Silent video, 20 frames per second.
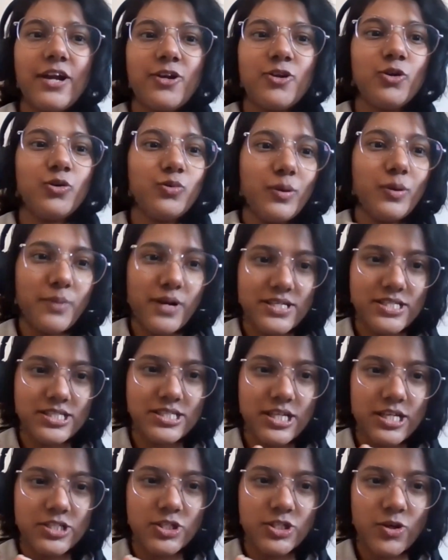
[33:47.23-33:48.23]
we had to do a
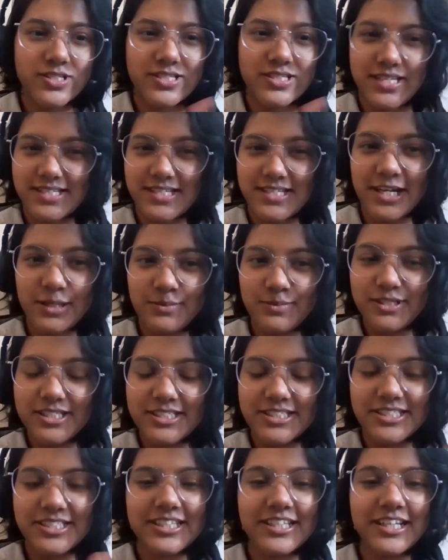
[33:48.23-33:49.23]
presentation on
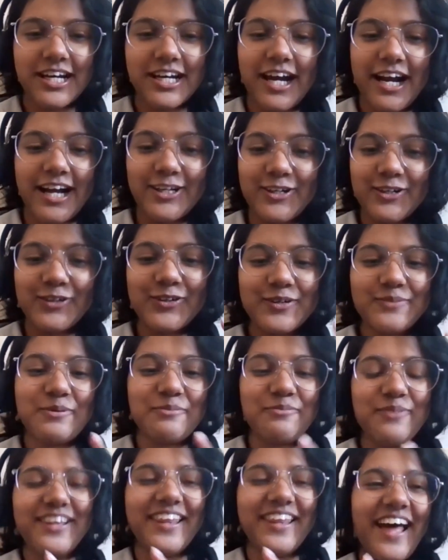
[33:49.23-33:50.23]
sustainability. I do
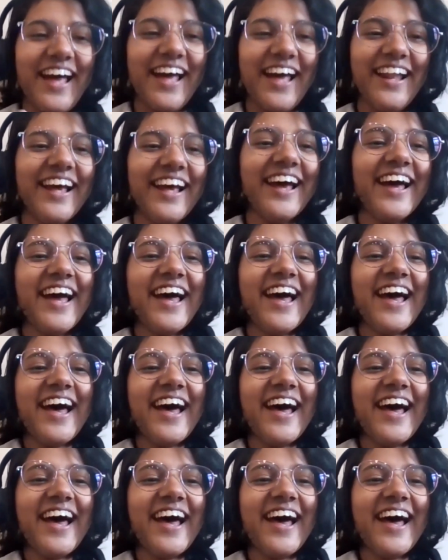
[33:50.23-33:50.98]
remember that.